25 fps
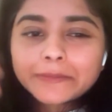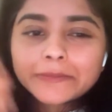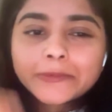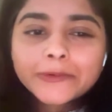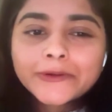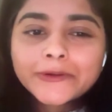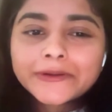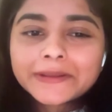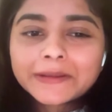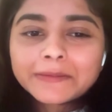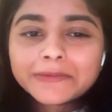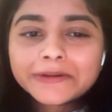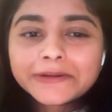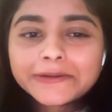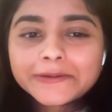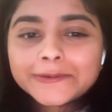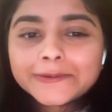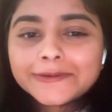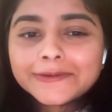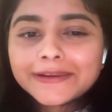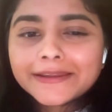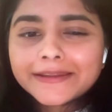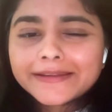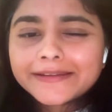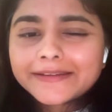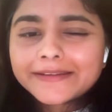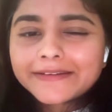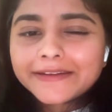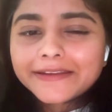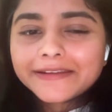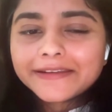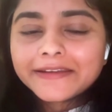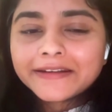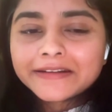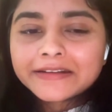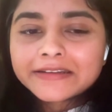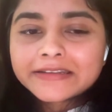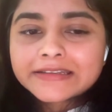I'm not able to like
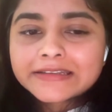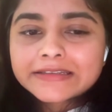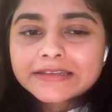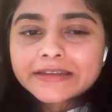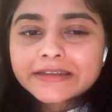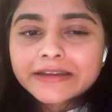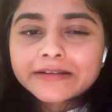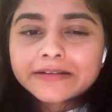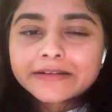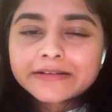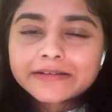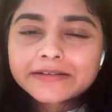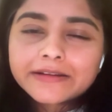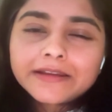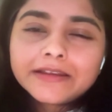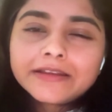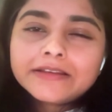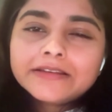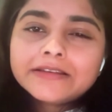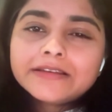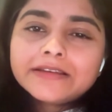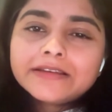really understand.